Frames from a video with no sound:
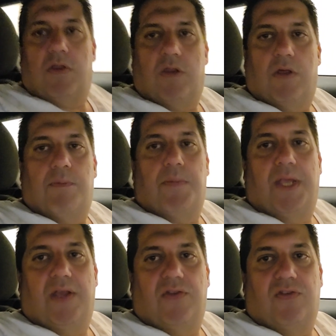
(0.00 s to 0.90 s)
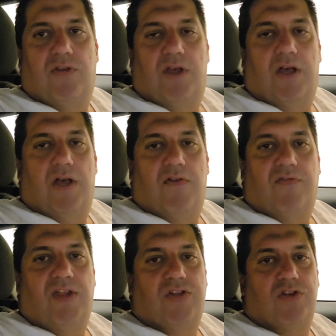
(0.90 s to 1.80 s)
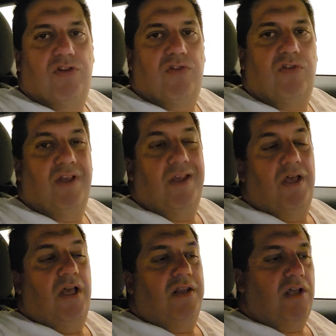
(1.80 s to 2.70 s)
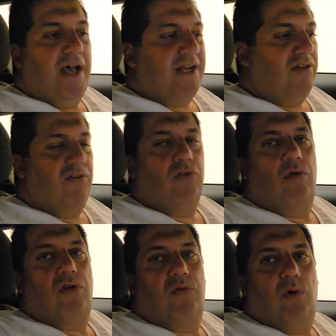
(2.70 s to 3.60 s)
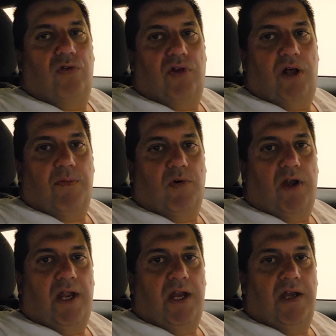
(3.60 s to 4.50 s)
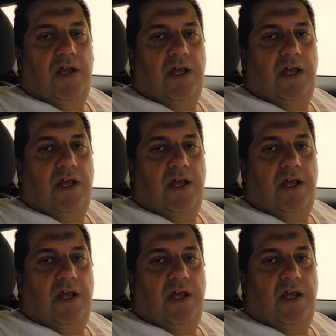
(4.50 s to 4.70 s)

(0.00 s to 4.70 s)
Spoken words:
the biggest features, the active exhaust was an upgrade.